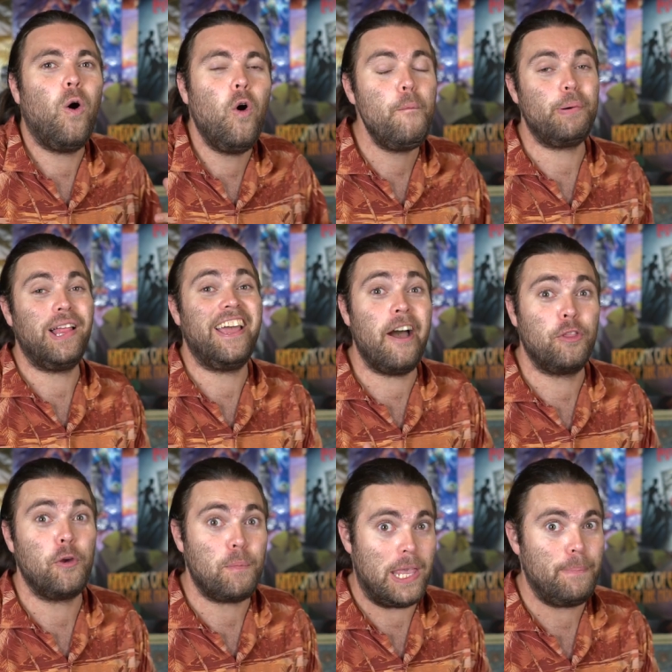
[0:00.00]
or play
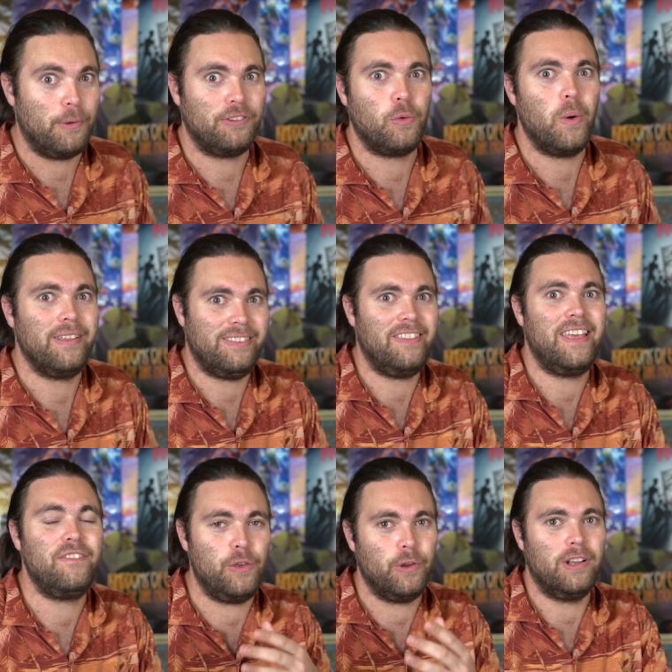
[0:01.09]
other people's quests that they
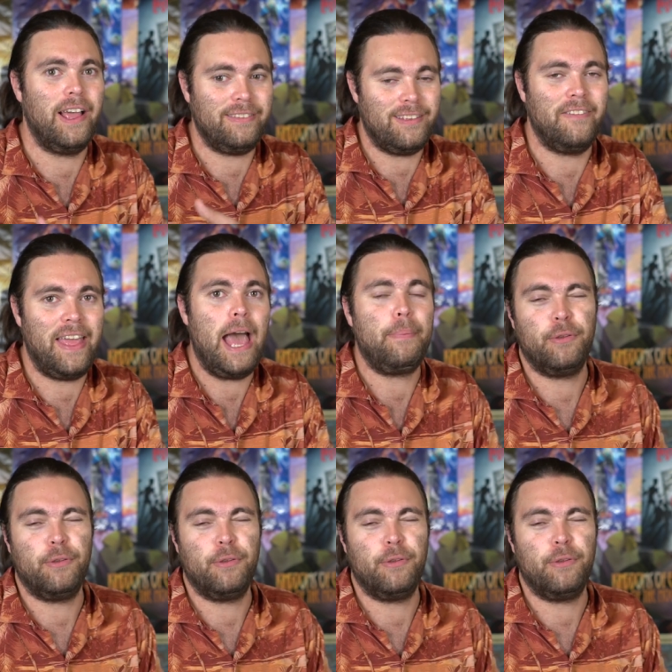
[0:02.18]
have utilized on the app.